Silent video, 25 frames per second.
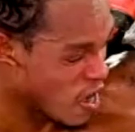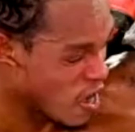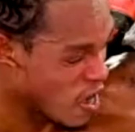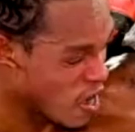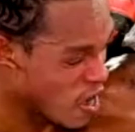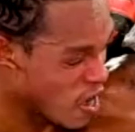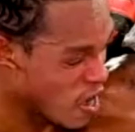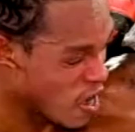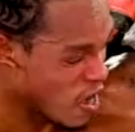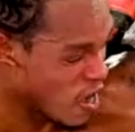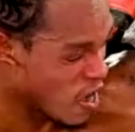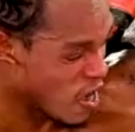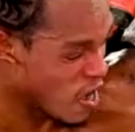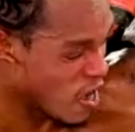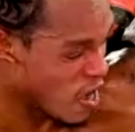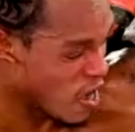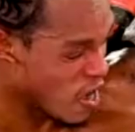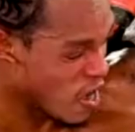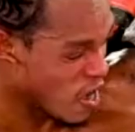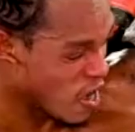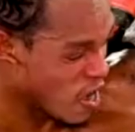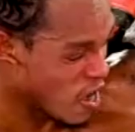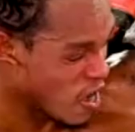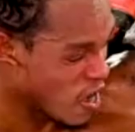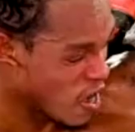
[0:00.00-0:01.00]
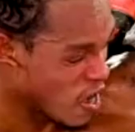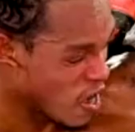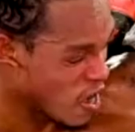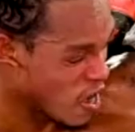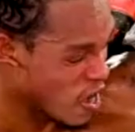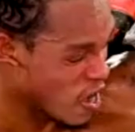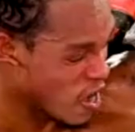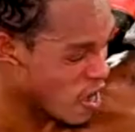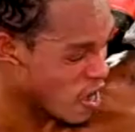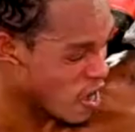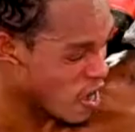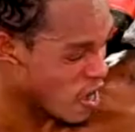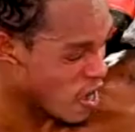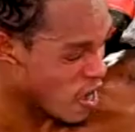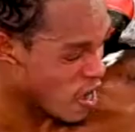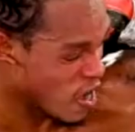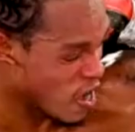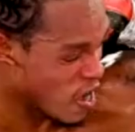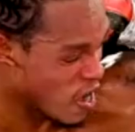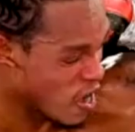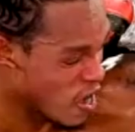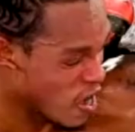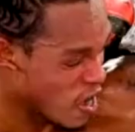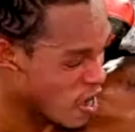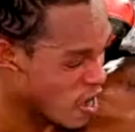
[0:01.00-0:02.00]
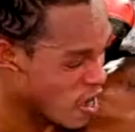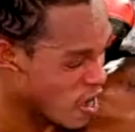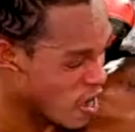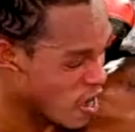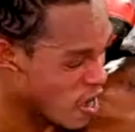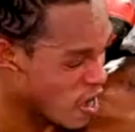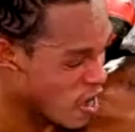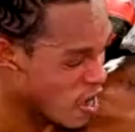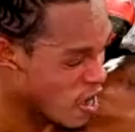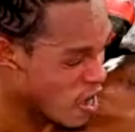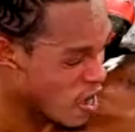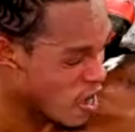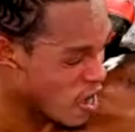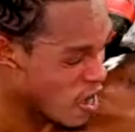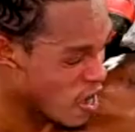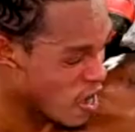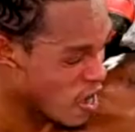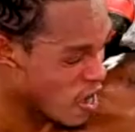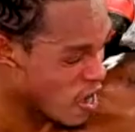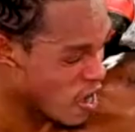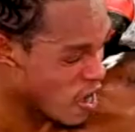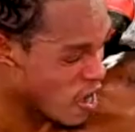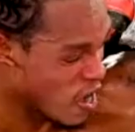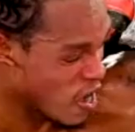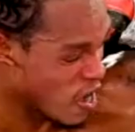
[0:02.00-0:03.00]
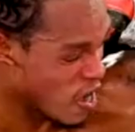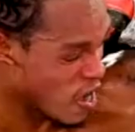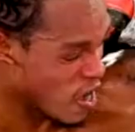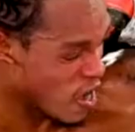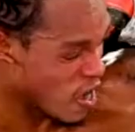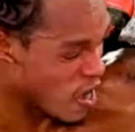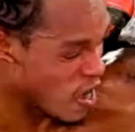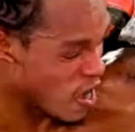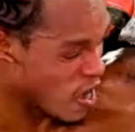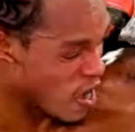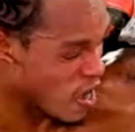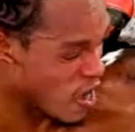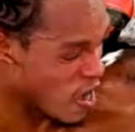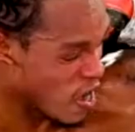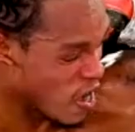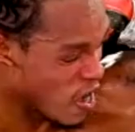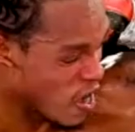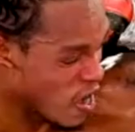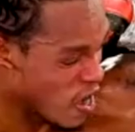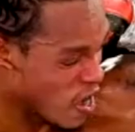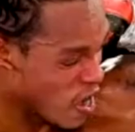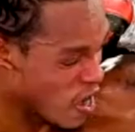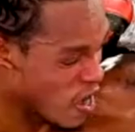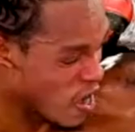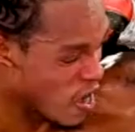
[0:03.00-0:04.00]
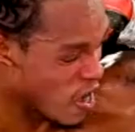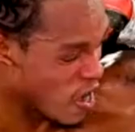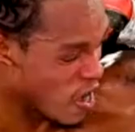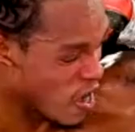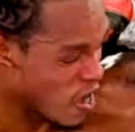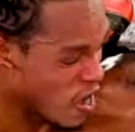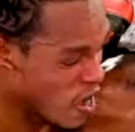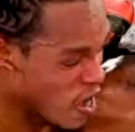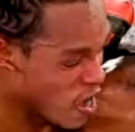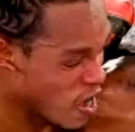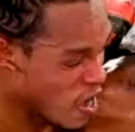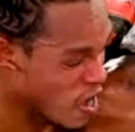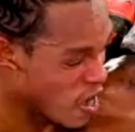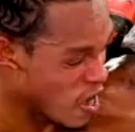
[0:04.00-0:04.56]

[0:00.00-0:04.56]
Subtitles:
No words are spoken by the person on screen.